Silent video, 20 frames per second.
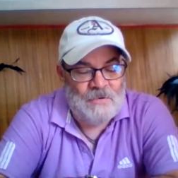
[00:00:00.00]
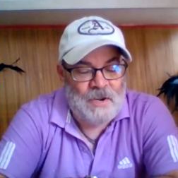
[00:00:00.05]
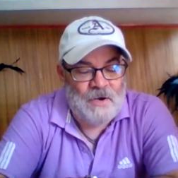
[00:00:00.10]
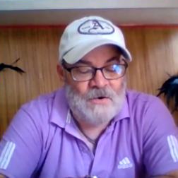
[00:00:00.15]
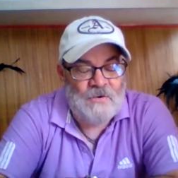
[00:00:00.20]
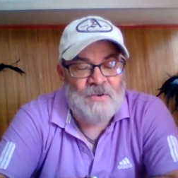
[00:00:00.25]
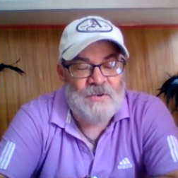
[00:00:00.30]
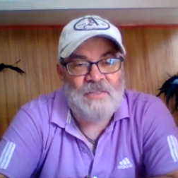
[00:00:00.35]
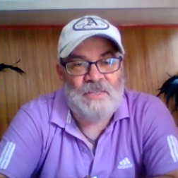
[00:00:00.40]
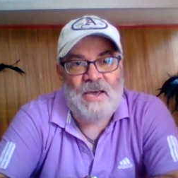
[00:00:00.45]

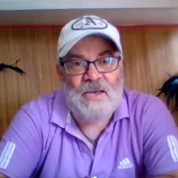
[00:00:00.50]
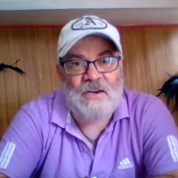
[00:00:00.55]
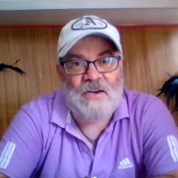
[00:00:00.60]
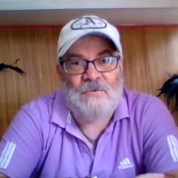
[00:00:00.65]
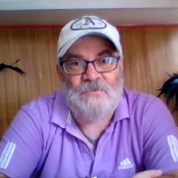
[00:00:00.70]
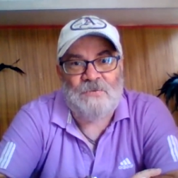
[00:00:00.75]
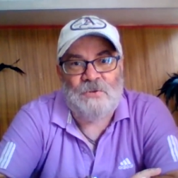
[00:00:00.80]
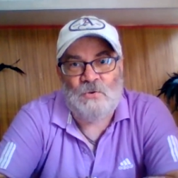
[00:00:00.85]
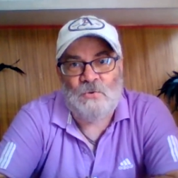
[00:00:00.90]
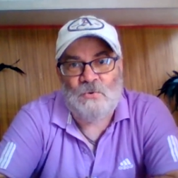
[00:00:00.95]
Not only
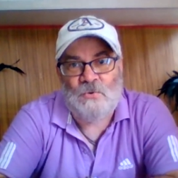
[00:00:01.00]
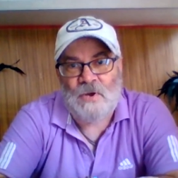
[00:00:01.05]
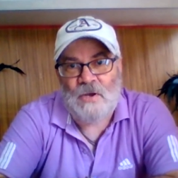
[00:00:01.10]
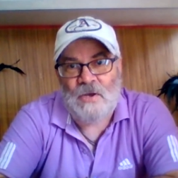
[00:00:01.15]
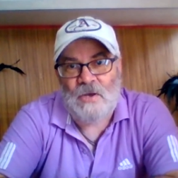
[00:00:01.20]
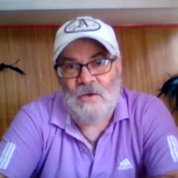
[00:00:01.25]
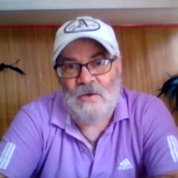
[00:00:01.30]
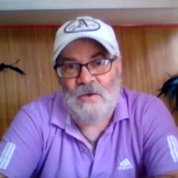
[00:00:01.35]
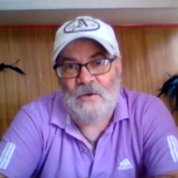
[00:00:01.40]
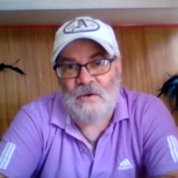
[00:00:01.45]
that, if you
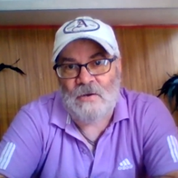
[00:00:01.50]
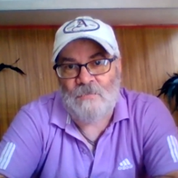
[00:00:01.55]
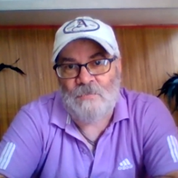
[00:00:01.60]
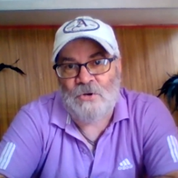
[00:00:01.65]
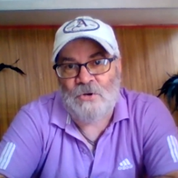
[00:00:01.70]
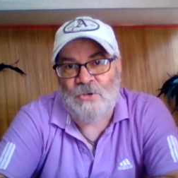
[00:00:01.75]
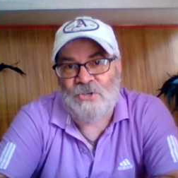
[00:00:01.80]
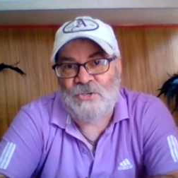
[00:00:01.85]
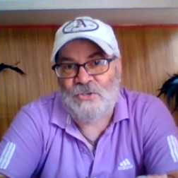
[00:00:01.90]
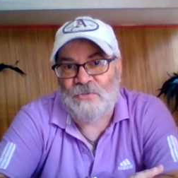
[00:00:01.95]
uh,
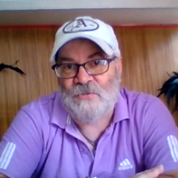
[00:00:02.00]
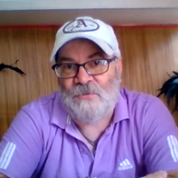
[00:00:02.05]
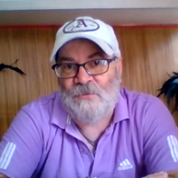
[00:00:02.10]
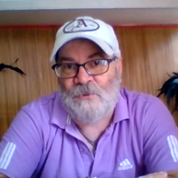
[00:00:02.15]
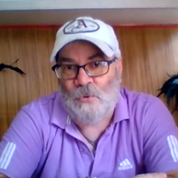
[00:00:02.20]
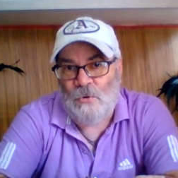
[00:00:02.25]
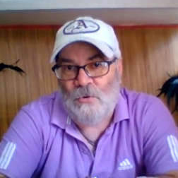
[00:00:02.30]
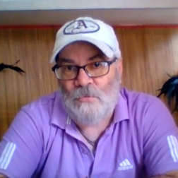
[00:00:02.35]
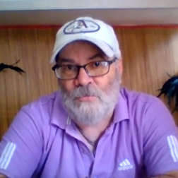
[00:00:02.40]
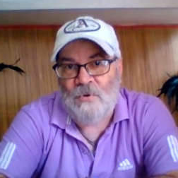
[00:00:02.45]
purchase
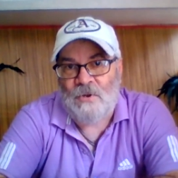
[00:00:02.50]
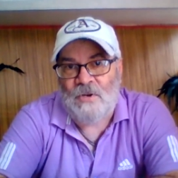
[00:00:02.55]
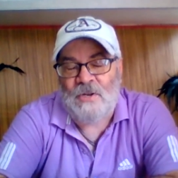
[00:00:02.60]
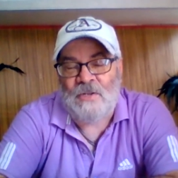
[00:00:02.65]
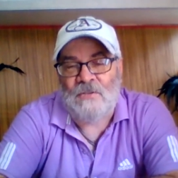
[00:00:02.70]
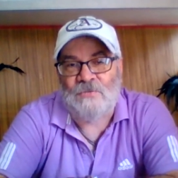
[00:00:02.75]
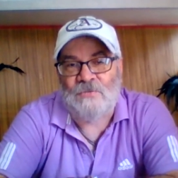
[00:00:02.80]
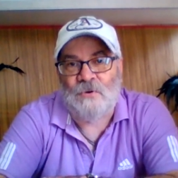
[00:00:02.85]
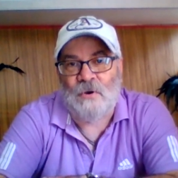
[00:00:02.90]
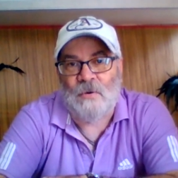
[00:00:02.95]
four
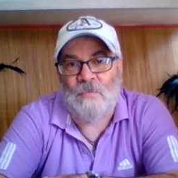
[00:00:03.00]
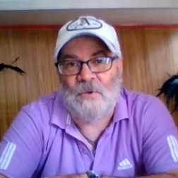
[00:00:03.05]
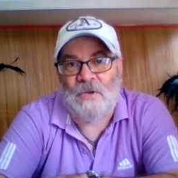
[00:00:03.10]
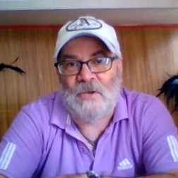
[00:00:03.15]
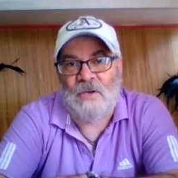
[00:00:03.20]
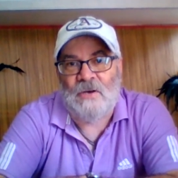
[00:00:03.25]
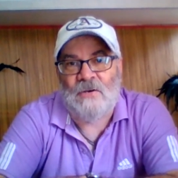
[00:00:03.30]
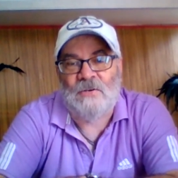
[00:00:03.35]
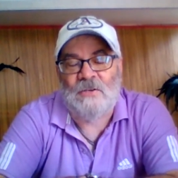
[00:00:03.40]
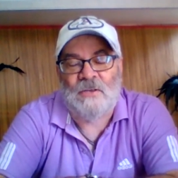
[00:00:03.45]
readings from
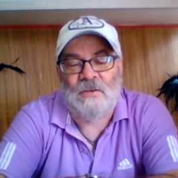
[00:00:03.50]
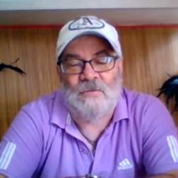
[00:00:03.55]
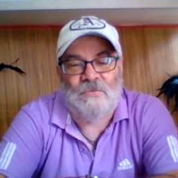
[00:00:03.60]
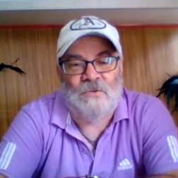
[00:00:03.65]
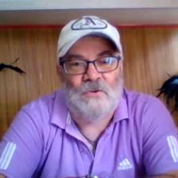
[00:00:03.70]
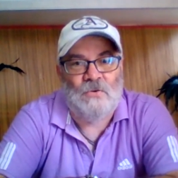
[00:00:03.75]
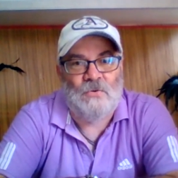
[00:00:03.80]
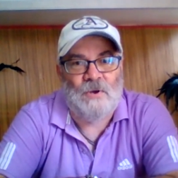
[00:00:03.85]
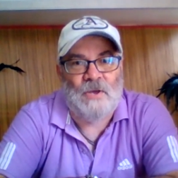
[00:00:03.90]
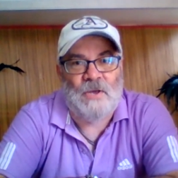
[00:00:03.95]
me, I'll
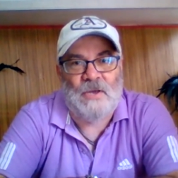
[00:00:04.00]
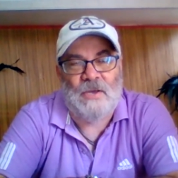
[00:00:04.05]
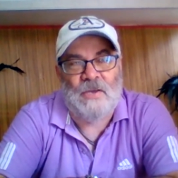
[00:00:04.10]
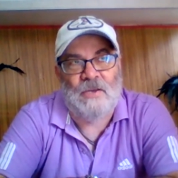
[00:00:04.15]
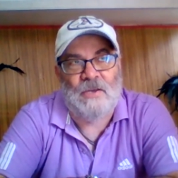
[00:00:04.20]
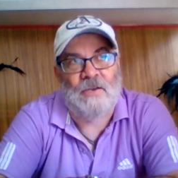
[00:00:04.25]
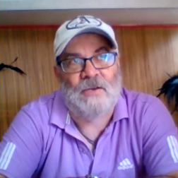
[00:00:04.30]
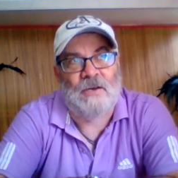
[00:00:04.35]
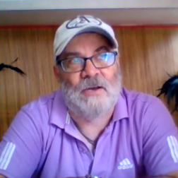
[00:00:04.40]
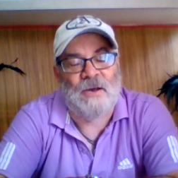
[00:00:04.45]
give you
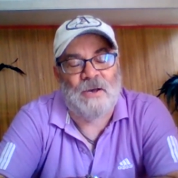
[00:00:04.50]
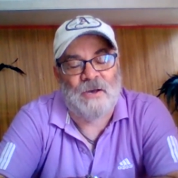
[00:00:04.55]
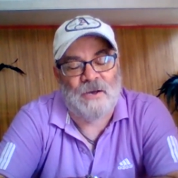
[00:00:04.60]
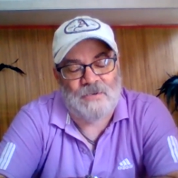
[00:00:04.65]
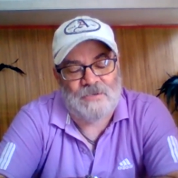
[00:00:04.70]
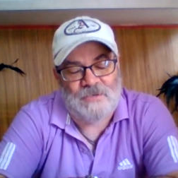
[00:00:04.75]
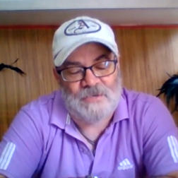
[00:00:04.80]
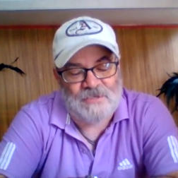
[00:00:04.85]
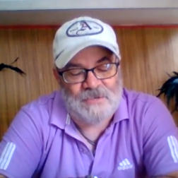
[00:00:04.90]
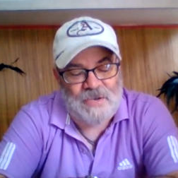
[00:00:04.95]
a
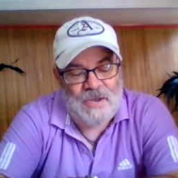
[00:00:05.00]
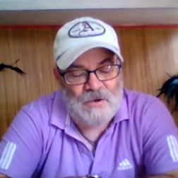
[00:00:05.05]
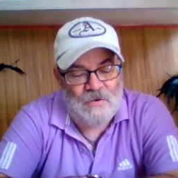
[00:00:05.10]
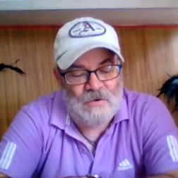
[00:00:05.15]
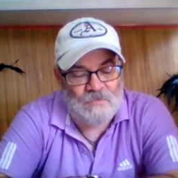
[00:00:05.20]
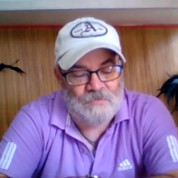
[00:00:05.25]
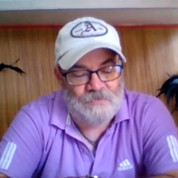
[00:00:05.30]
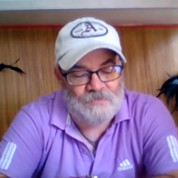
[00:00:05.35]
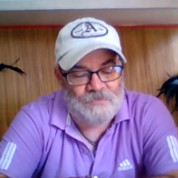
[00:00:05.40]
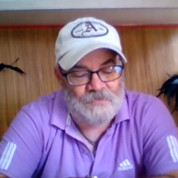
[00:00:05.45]
uh,
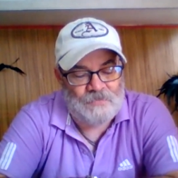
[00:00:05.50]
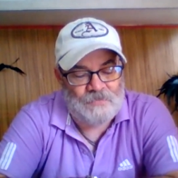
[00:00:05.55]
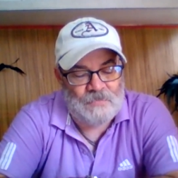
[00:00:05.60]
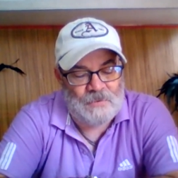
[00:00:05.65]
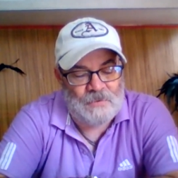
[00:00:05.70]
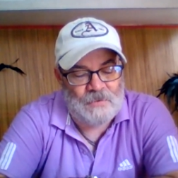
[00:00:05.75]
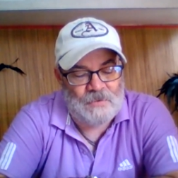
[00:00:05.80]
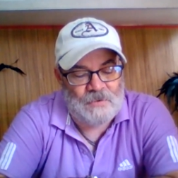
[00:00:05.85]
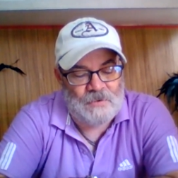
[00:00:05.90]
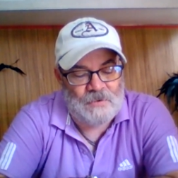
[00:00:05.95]
discount
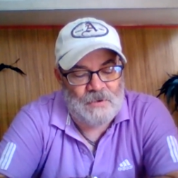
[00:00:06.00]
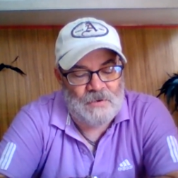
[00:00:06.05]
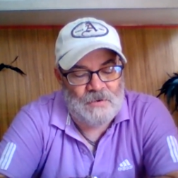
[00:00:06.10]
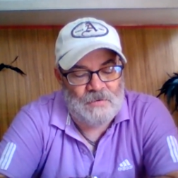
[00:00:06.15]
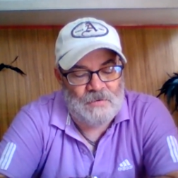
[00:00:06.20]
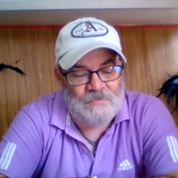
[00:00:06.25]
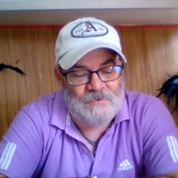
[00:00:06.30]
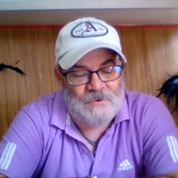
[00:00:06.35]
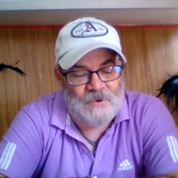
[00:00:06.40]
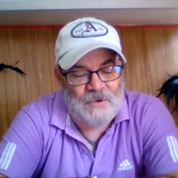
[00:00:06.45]

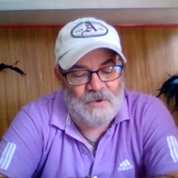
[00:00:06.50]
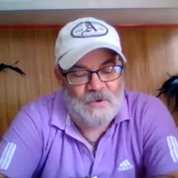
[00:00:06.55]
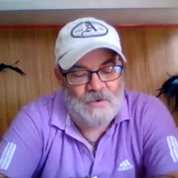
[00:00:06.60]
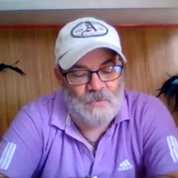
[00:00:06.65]
of